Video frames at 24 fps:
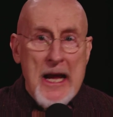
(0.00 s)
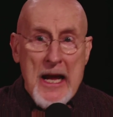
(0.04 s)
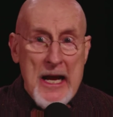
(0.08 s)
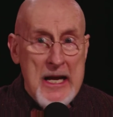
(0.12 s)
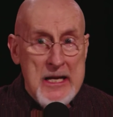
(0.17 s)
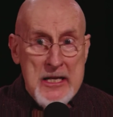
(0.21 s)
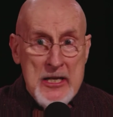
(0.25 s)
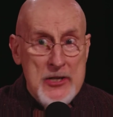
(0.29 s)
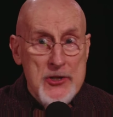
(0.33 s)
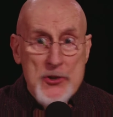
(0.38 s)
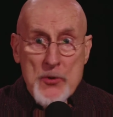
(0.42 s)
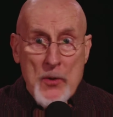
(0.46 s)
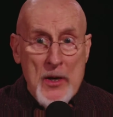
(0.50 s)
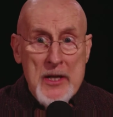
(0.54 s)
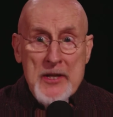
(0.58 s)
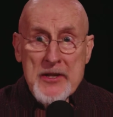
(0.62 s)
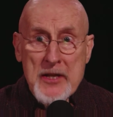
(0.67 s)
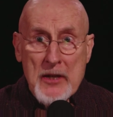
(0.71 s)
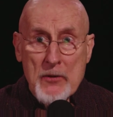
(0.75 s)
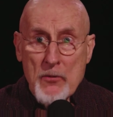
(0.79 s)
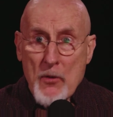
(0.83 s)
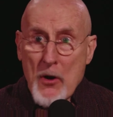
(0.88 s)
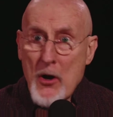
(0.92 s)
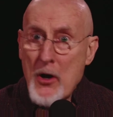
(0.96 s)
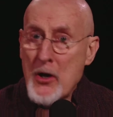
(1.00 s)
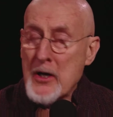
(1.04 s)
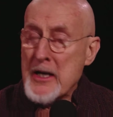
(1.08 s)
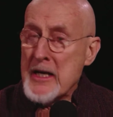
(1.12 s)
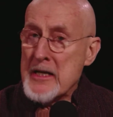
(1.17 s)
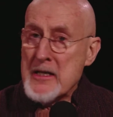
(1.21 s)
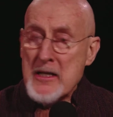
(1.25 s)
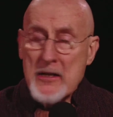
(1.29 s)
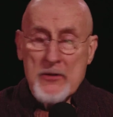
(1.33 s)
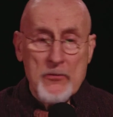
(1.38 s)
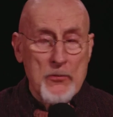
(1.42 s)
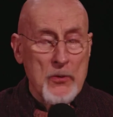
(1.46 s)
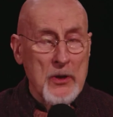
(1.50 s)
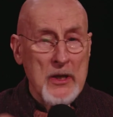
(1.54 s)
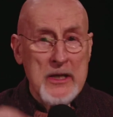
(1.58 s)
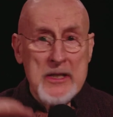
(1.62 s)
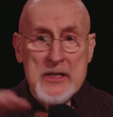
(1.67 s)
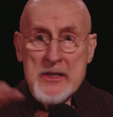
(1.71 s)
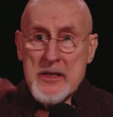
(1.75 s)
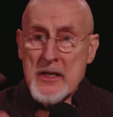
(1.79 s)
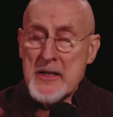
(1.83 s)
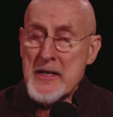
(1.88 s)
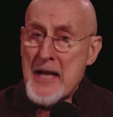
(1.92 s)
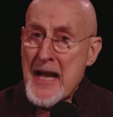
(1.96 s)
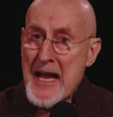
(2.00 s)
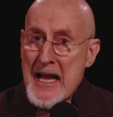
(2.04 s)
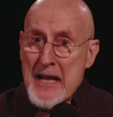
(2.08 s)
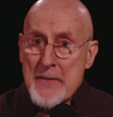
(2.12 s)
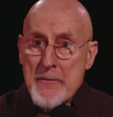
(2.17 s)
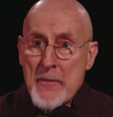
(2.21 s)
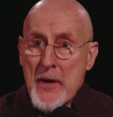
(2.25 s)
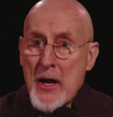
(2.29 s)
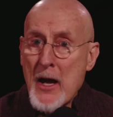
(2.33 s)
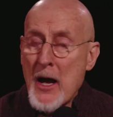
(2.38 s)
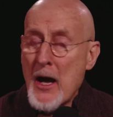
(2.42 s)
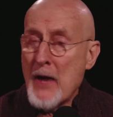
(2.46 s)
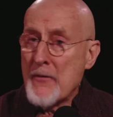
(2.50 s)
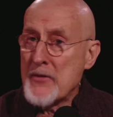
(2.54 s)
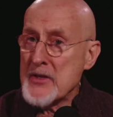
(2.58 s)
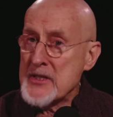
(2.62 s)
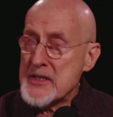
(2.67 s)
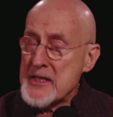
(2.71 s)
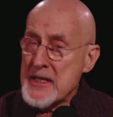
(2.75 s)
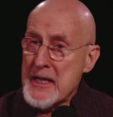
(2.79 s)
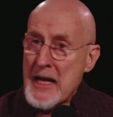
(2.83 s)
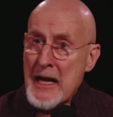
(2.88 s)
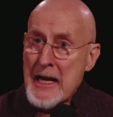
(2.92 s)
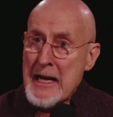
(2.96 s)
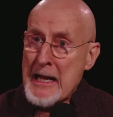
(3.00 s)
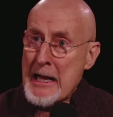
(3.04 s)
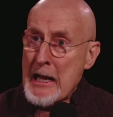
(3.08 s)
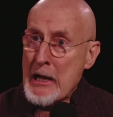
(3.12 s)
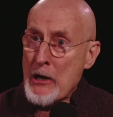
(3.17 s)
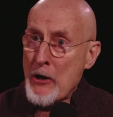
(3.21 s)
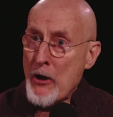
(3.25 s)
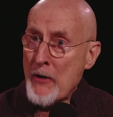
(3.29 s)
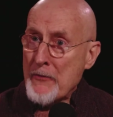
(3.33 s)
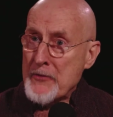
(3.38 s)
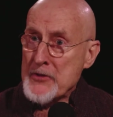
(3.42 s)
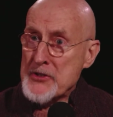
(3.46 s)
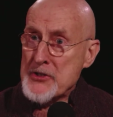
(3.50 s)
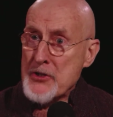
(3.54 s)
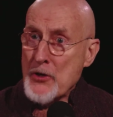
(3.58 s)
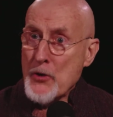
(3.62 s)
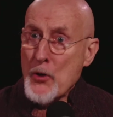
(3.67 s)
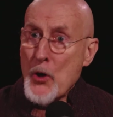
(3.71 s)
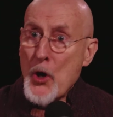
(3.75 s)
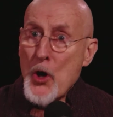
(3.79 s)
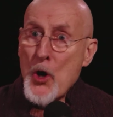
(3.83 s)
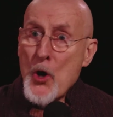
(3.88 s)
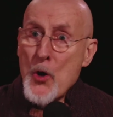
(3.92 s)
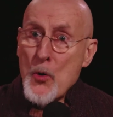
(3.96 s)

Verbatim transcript: He didn't do anything wrong. He didn't release the name of a CIA officer,